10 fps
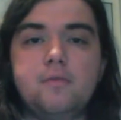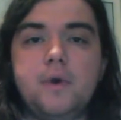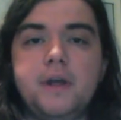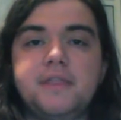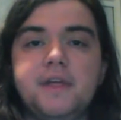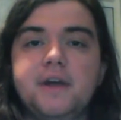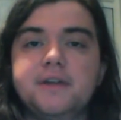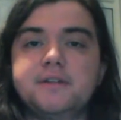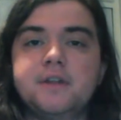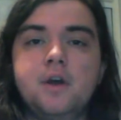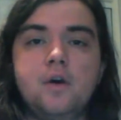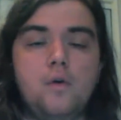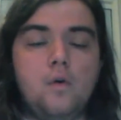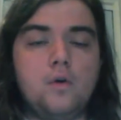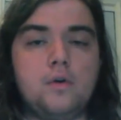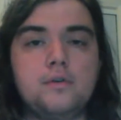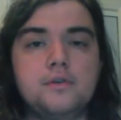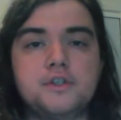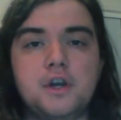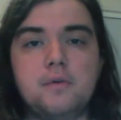with us or
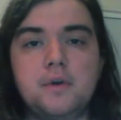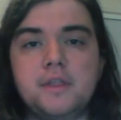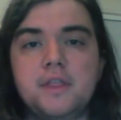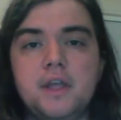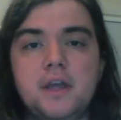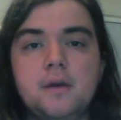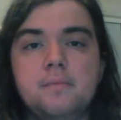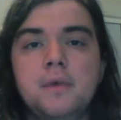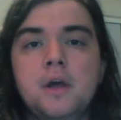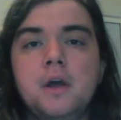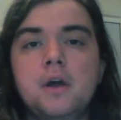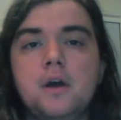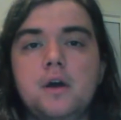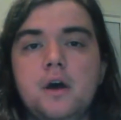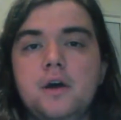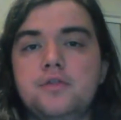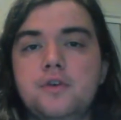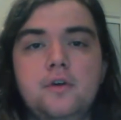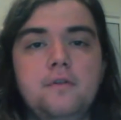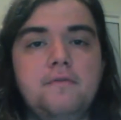showing them
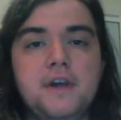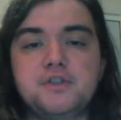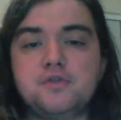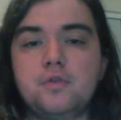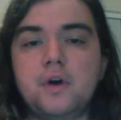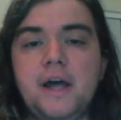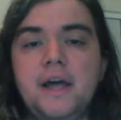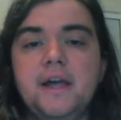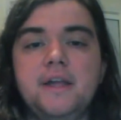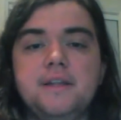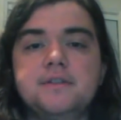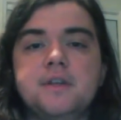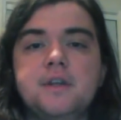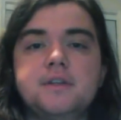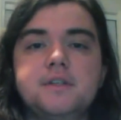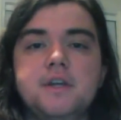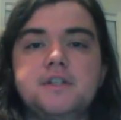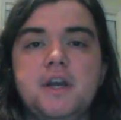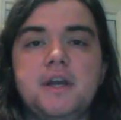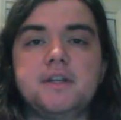through visual aids
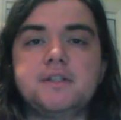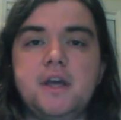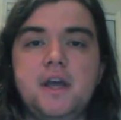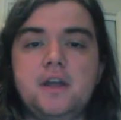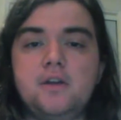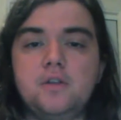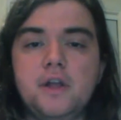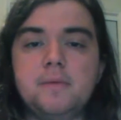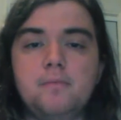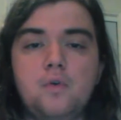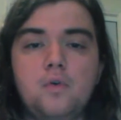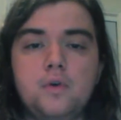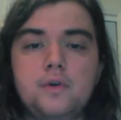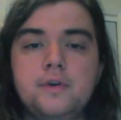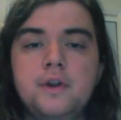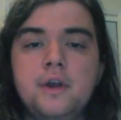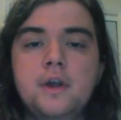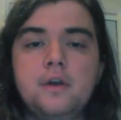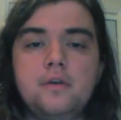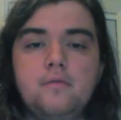such as a clipboard
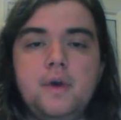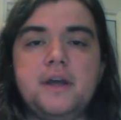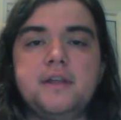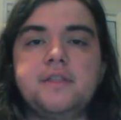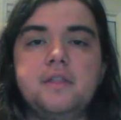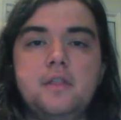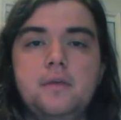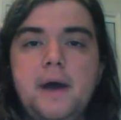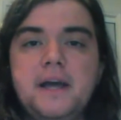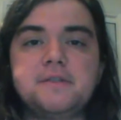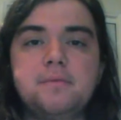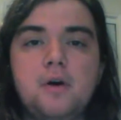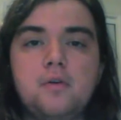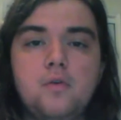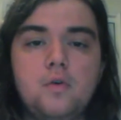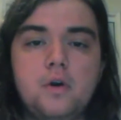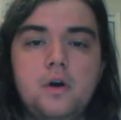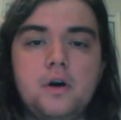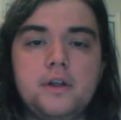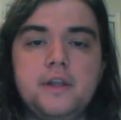with the basketball court
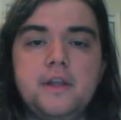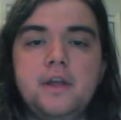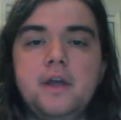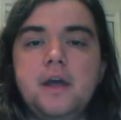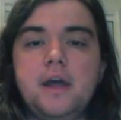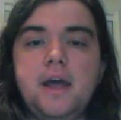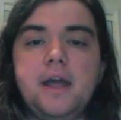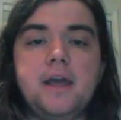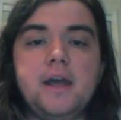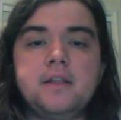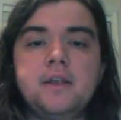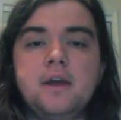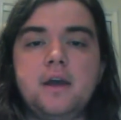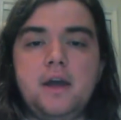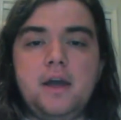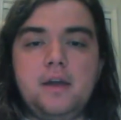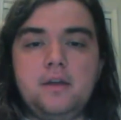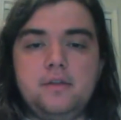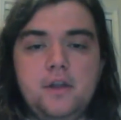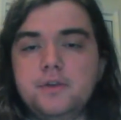on it and
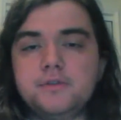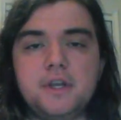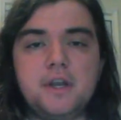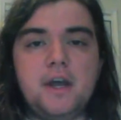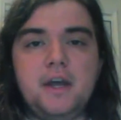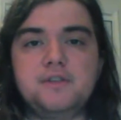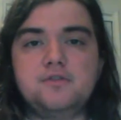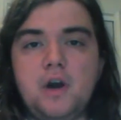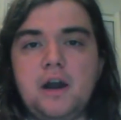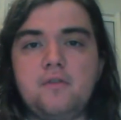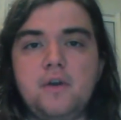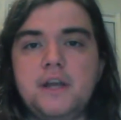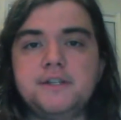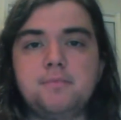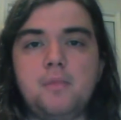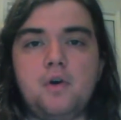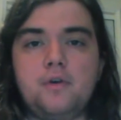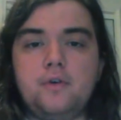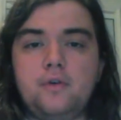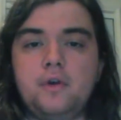using a dry erase
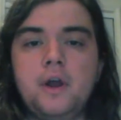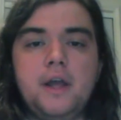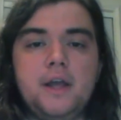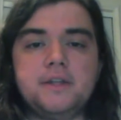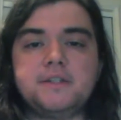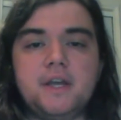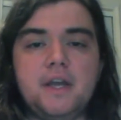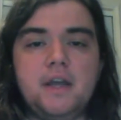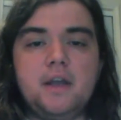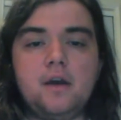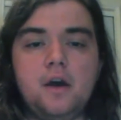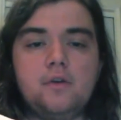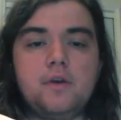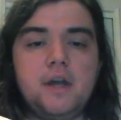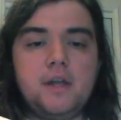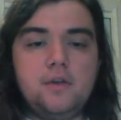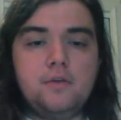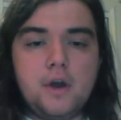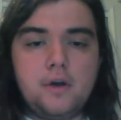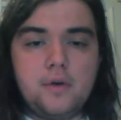marker and saying, okay, you
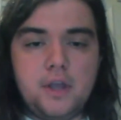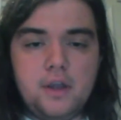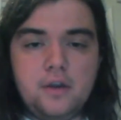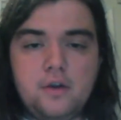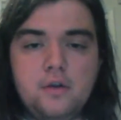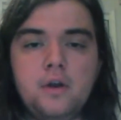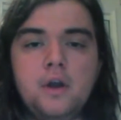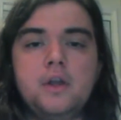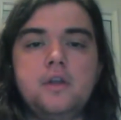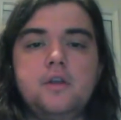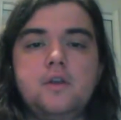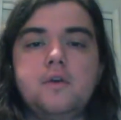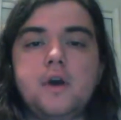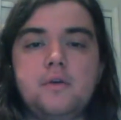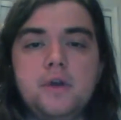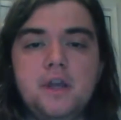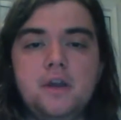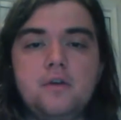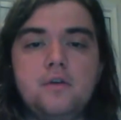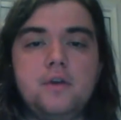go here, you go
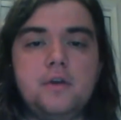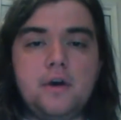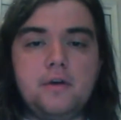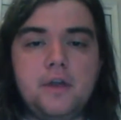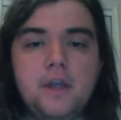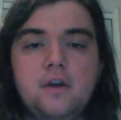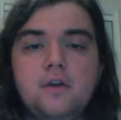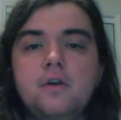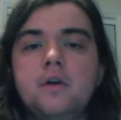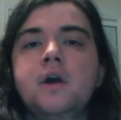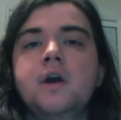here, you go here,